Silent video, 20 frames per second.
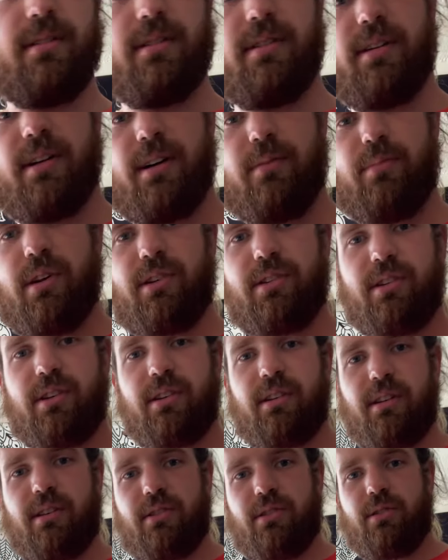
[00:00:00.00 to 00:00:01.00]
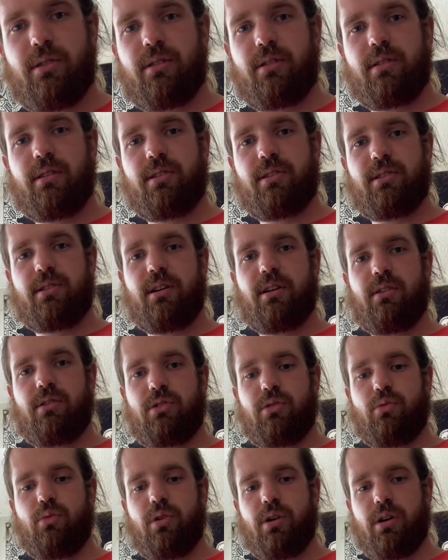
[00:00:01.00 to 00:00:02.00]
I basically took this yellow
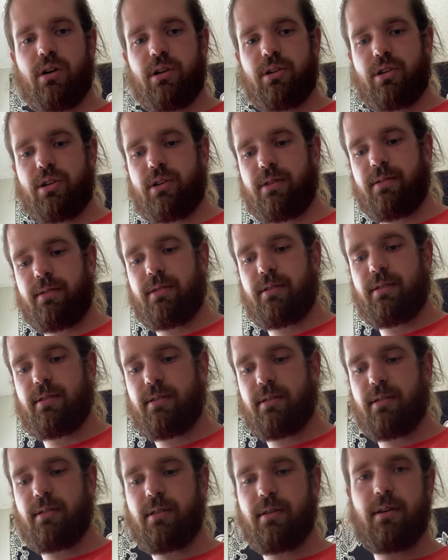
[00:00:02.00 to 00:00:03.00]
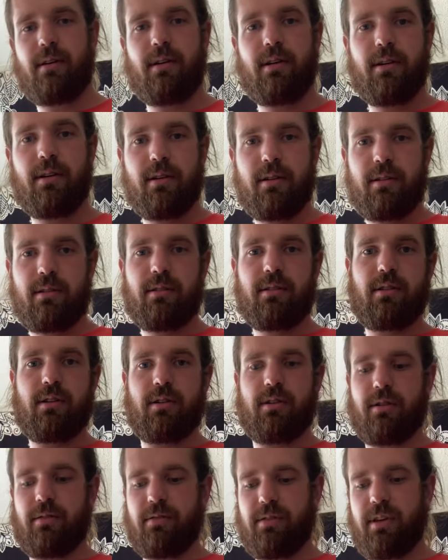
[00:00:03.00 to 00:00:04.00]
squash, cut
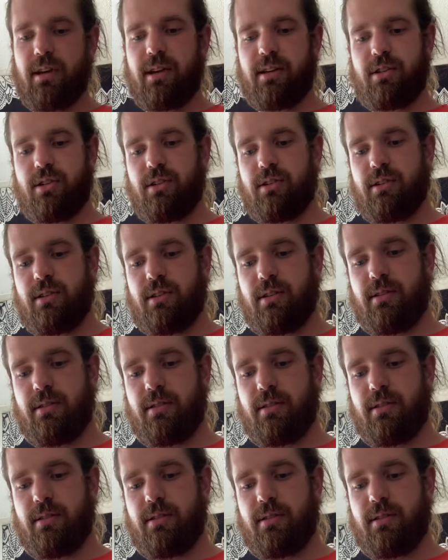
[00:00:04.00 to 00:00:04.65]
off the edges,